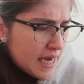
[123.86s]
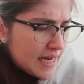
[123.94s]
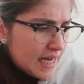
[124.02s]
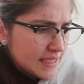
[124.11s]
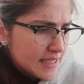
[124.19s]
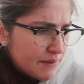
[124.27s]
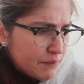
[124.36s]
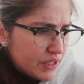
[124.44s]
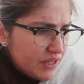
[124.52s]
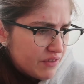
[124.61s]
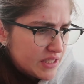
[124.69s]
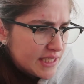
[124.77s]
And it has, I
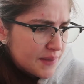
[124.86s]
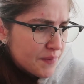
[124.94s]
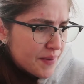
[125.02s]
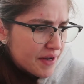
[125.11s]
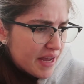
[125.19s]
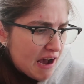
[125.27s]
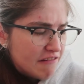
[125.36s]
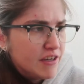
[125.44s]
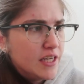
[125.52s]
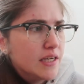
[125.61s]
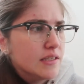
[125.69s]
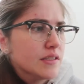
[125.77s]
believe, the same amount of
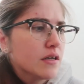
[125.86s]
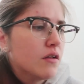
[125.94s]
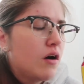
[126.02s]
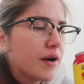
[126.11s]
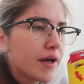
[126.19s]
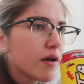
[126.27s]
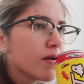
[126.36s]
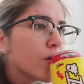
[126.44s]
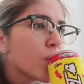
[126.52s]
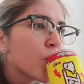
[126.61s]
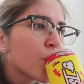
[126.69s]
caffeine as on Alani.